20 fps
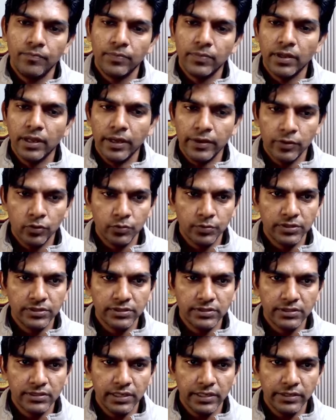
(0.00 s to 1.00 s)
I hope this
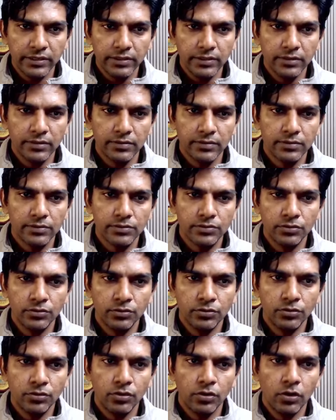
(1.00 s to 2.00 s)
is clear.
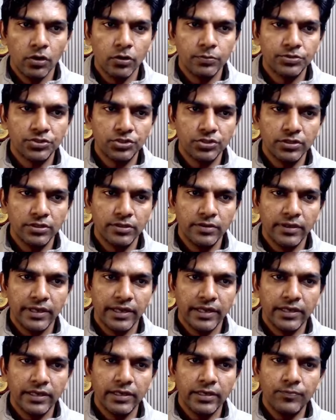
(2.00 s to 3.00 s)
So option
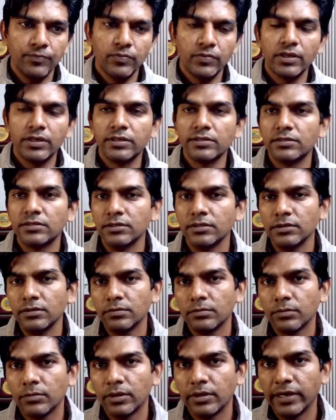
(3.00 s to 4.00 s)
A is the
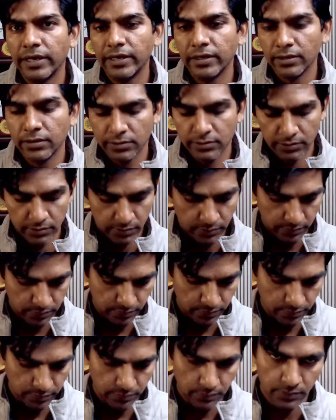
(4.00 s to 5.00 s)
right answer.
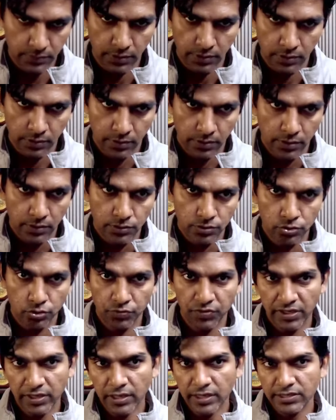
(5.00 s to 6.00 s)
So if
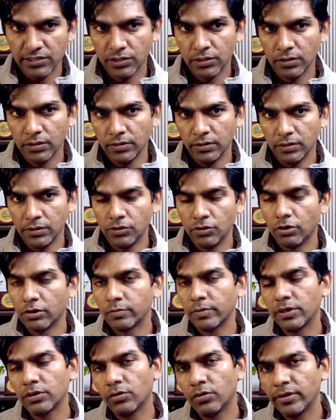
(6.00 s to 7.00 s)
they ask the
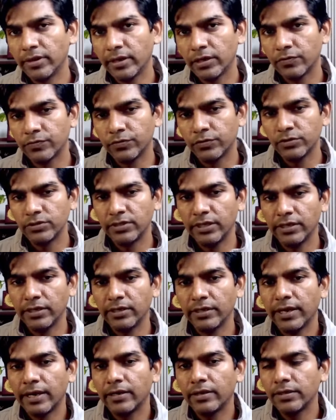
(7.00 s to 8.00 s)
normal contact force, then in
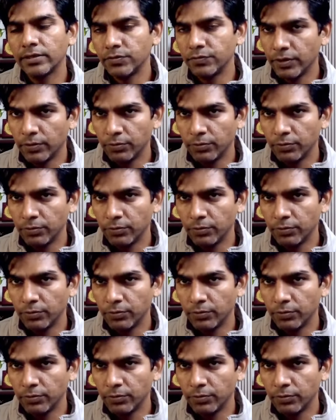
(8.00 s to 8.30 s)
that case we have